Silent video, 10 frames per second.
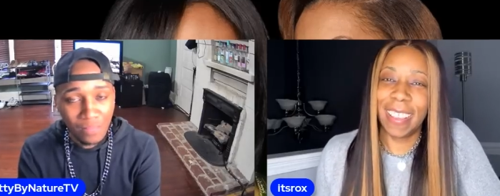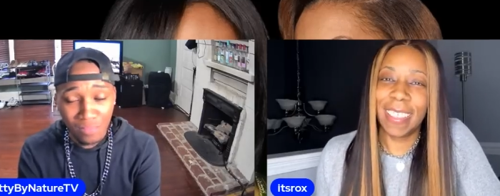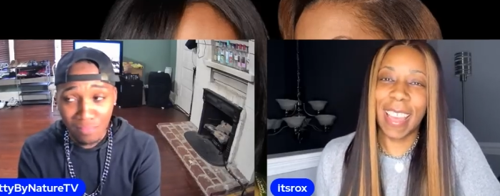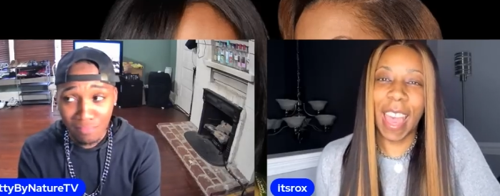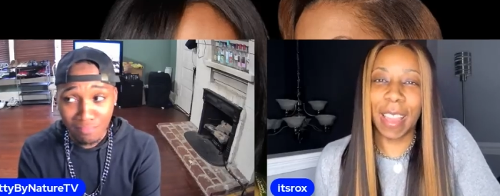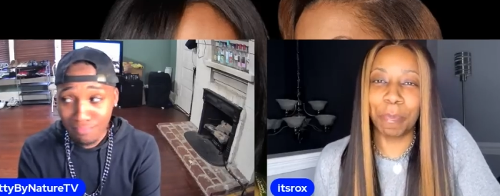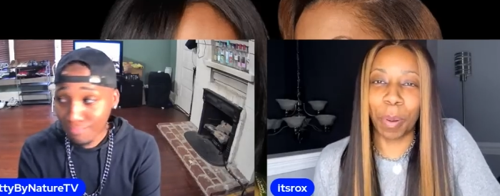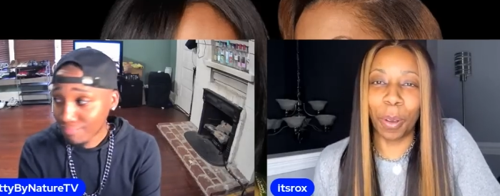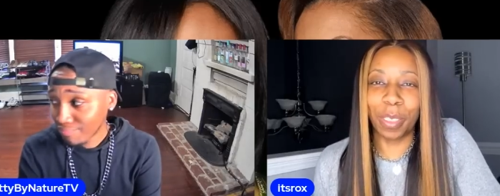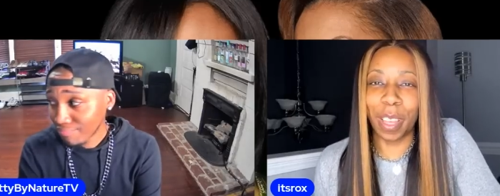Speaker 1: that
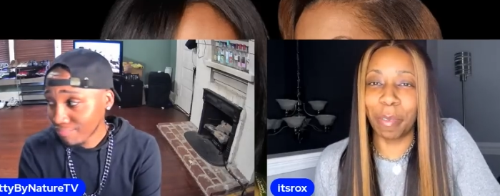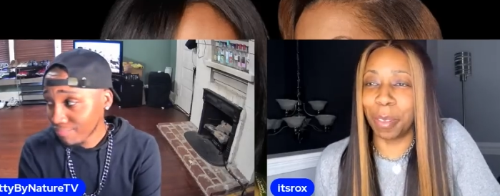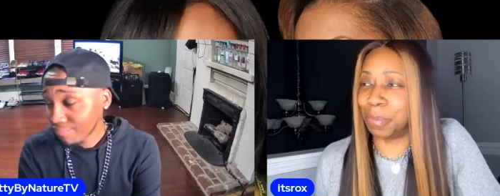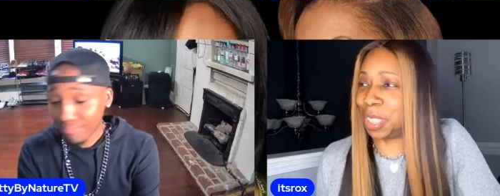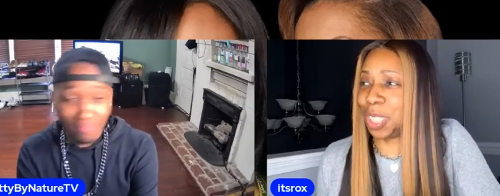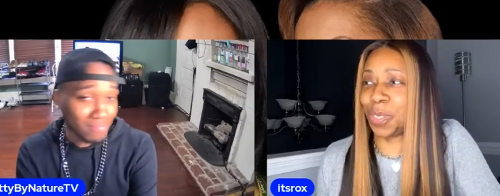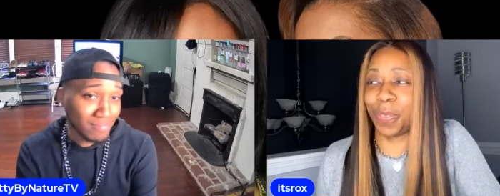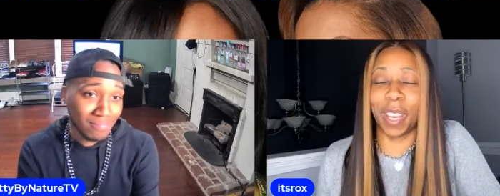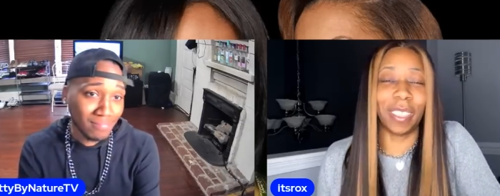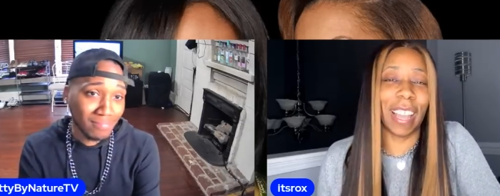both of them just
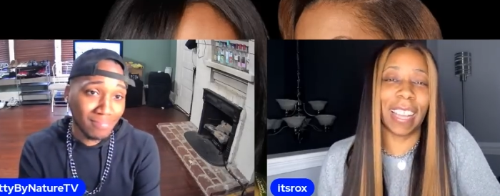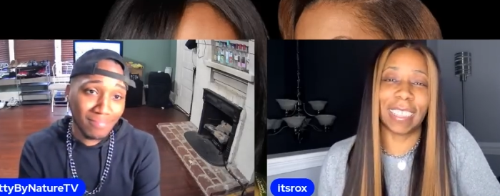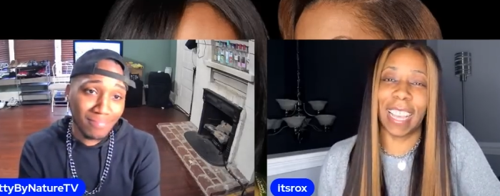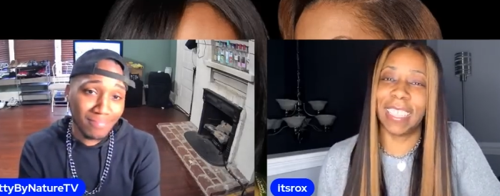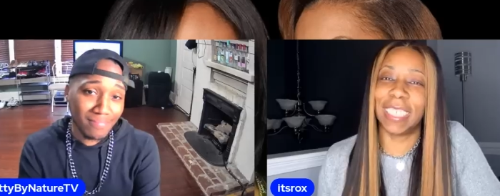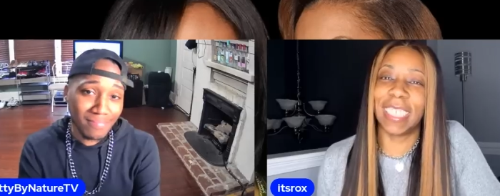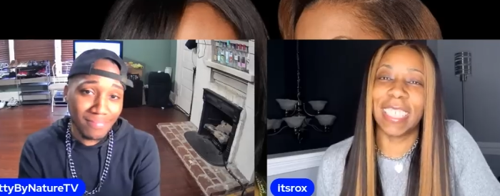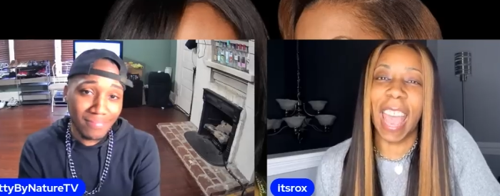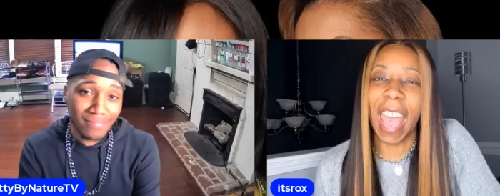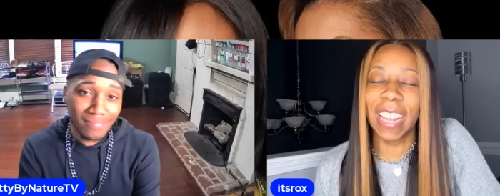felt like they
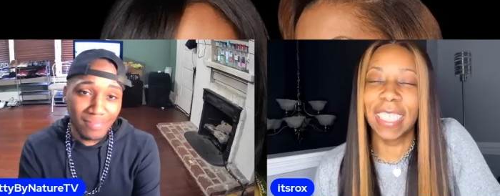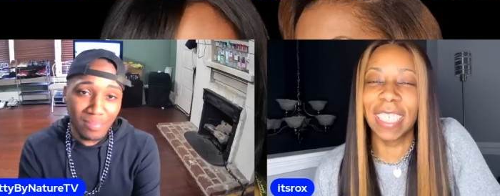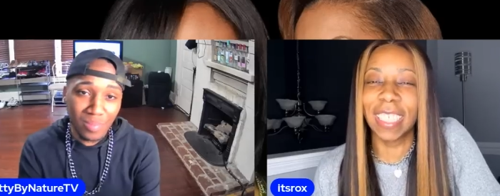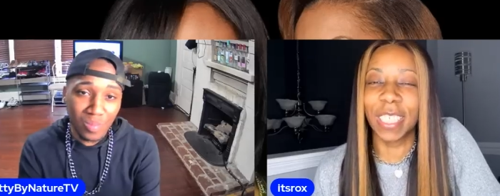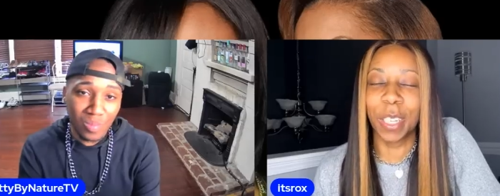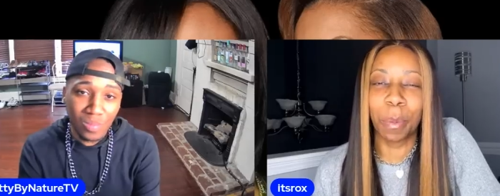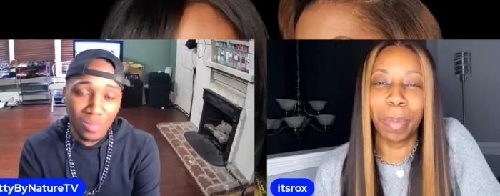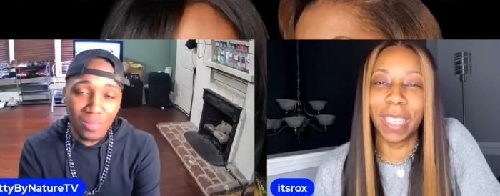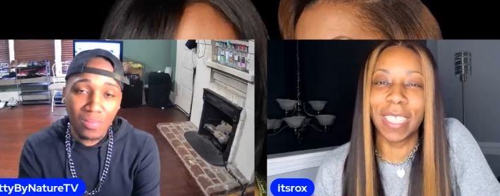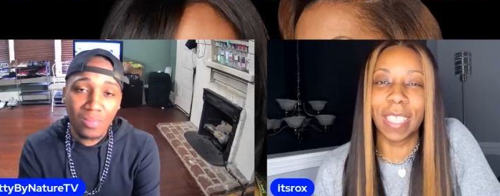just had to still
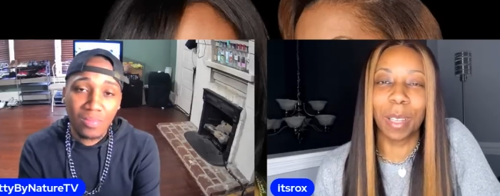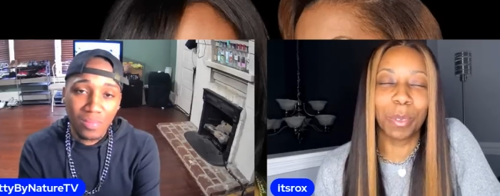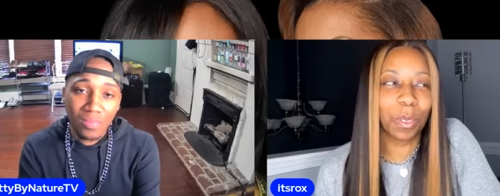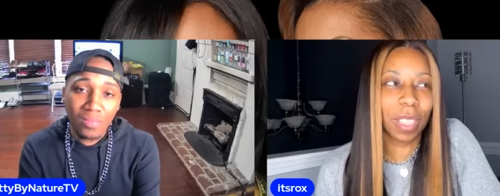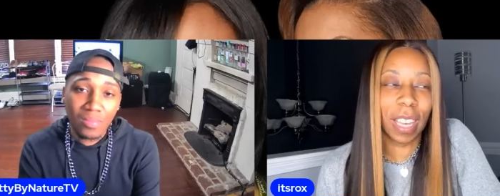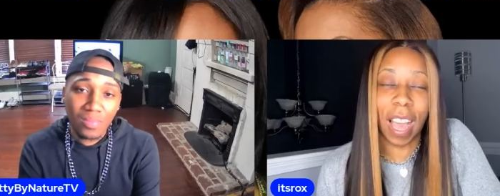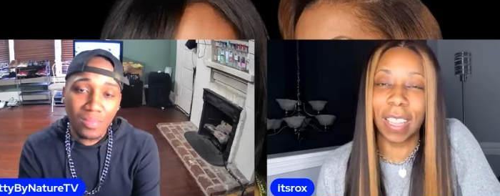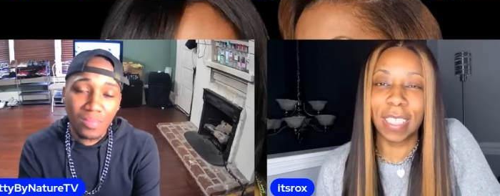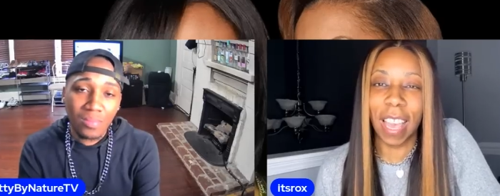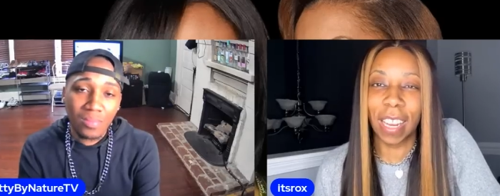be in some sort of
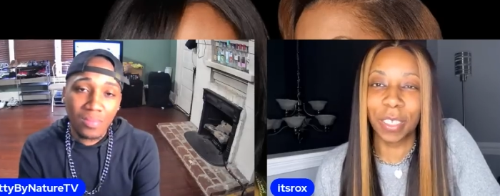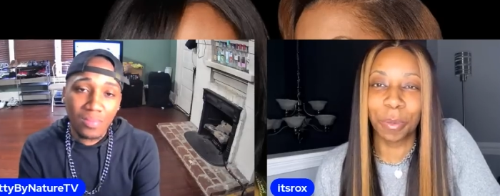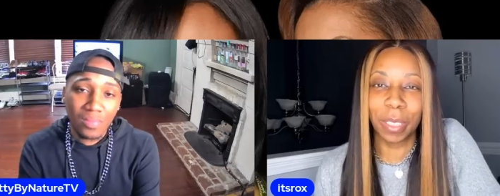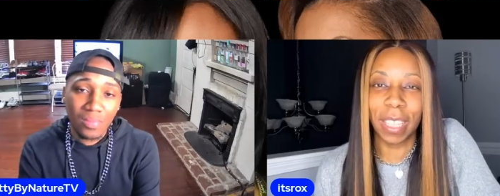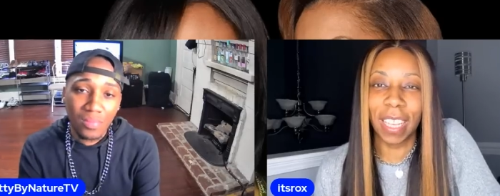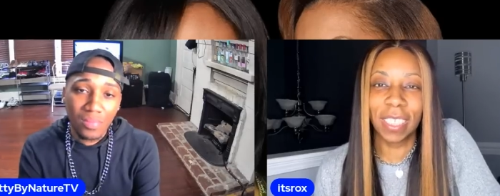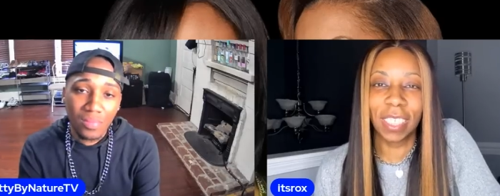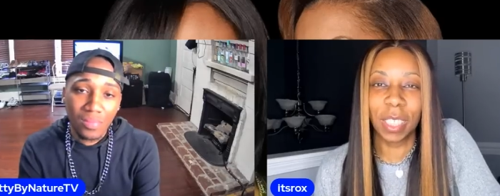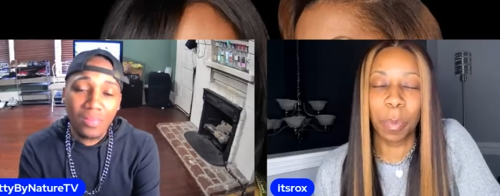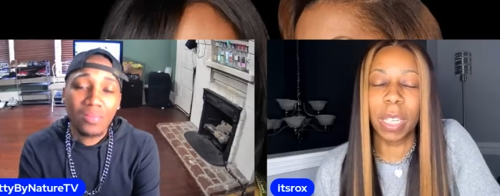contact or
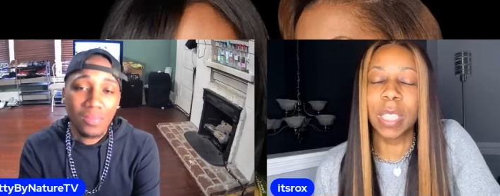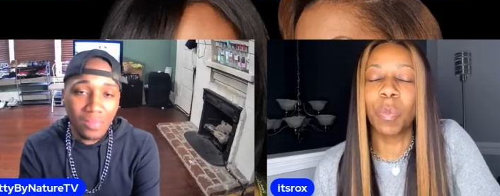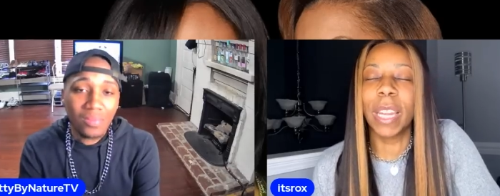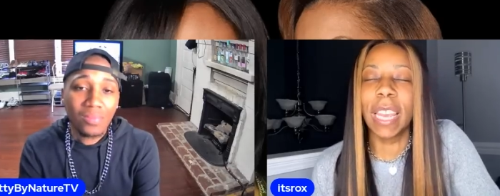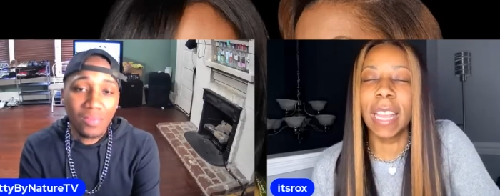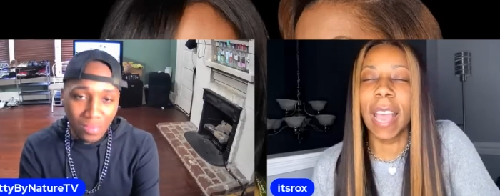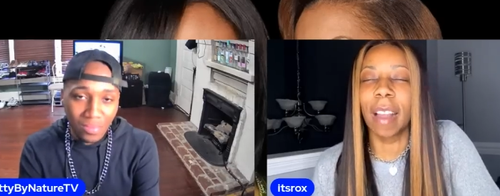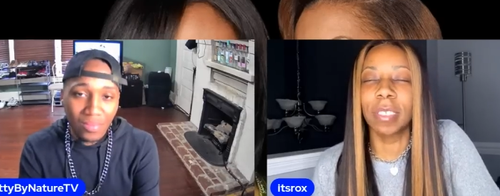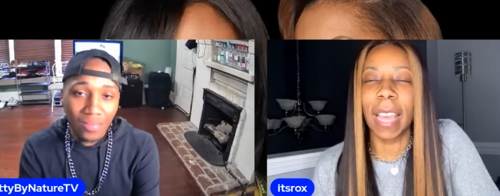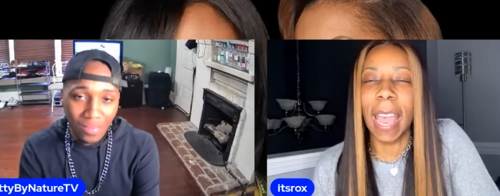relationship because when he
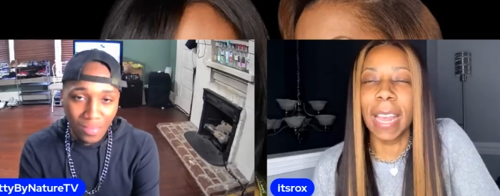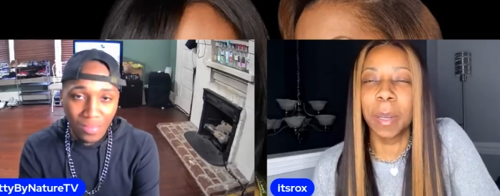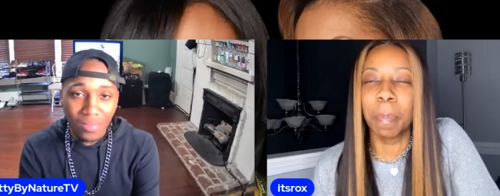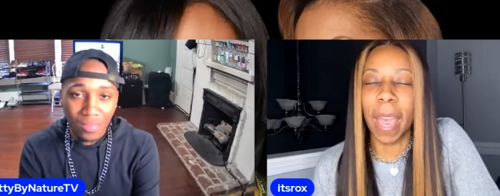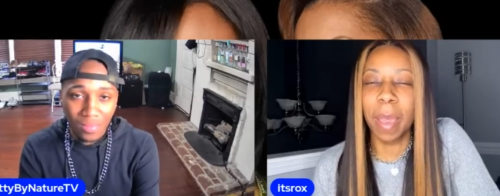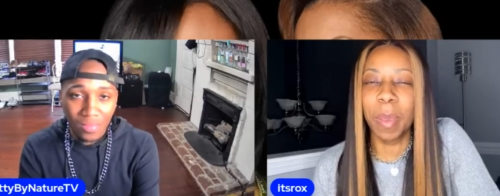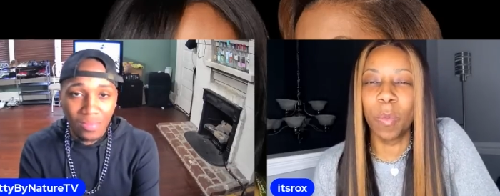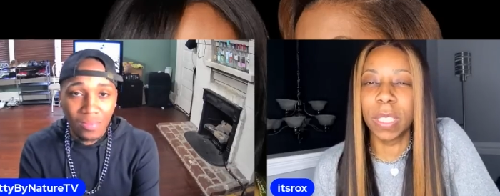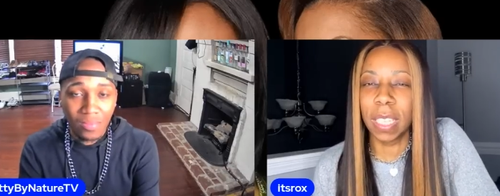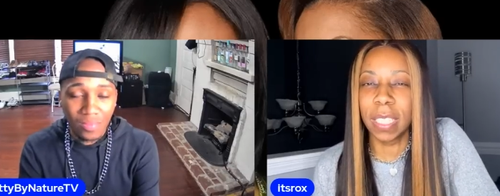after they had the baby,
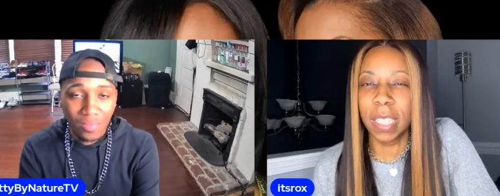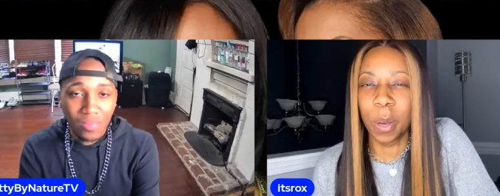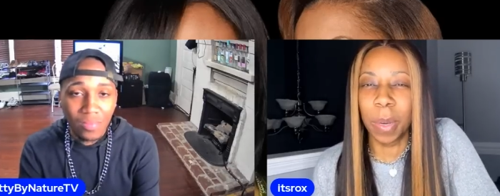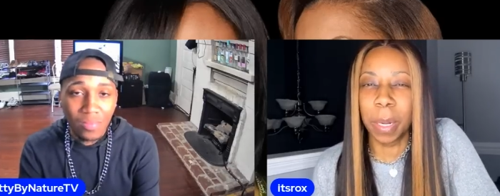was he still with